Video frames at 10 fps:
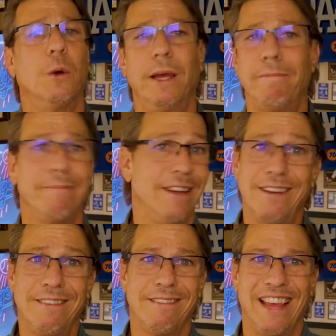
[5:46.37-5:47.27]
well,
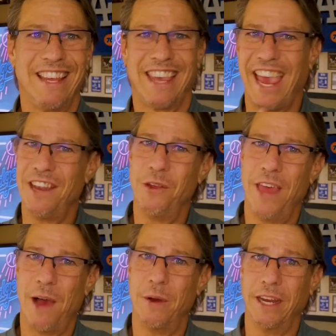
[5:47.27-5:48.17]
they can't
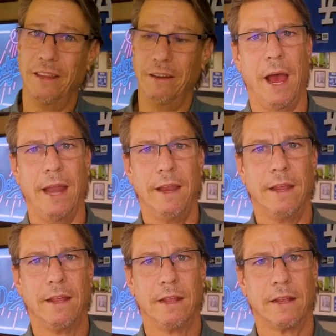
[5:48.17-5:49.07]
do that one either. But
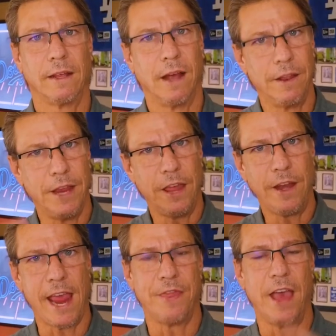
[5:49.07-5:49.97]
on the
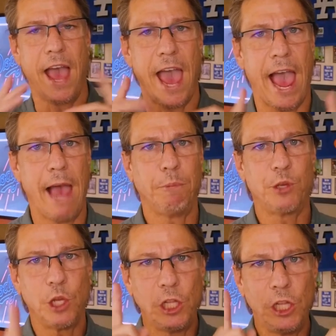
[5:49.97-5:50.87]
other hand, the
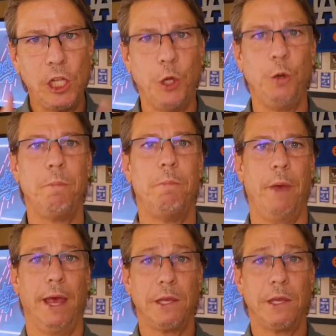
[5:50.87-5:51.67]
absolute